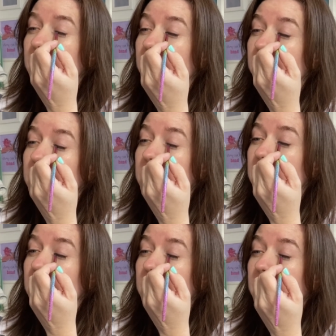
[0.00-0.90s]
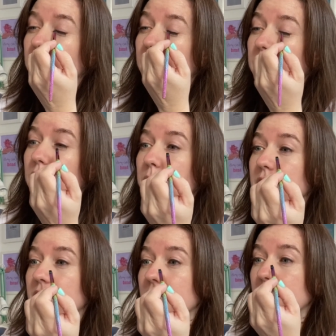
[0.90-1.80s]
So I'm just doing it like that. Keep
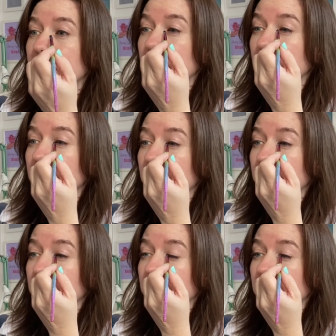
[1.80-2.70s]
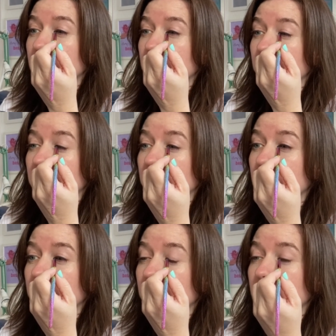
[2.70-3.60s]
it thinner there
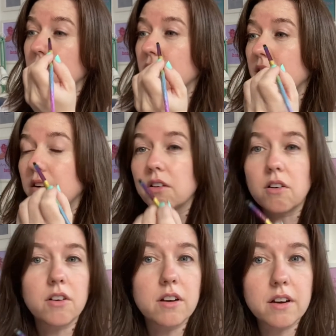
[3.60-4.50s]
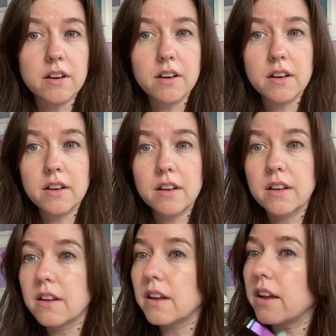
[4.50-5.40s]
in the inner corner.
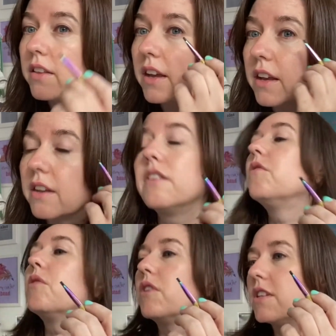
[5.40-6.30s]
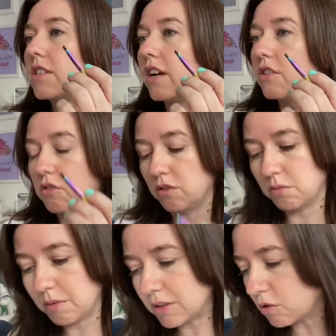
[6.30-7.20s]
And then I'm going to start doing
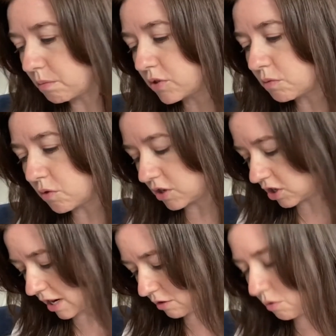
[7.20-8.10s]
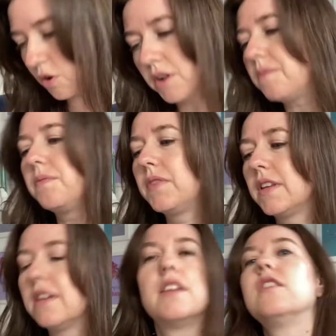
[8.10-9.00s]
the wings. So I'll put some more shadow on
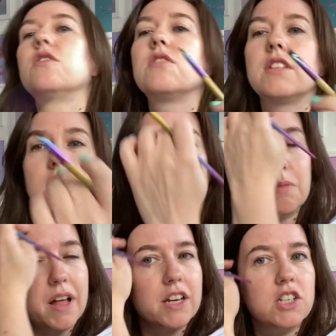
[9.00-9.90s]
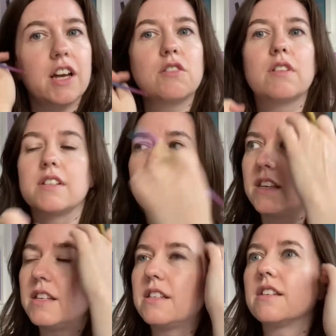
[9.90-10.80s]
so just black shadow, that's the
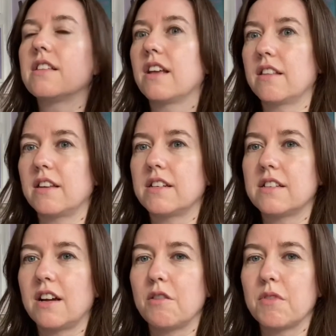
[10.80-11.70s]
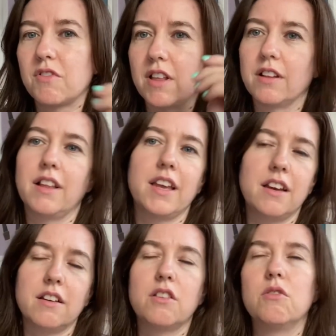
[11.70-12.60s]
easiest thing I think to start with rather than
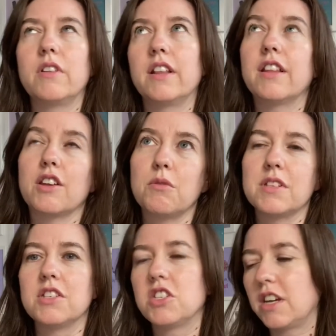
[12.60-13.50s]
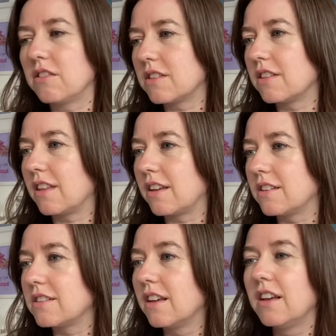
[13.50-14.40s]
line, you know, like liquids and gels and
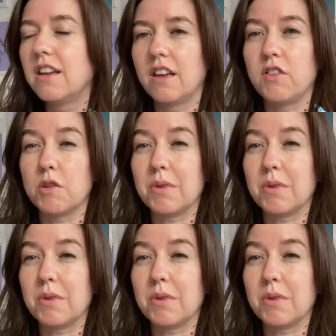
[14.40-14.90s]
things. If you're a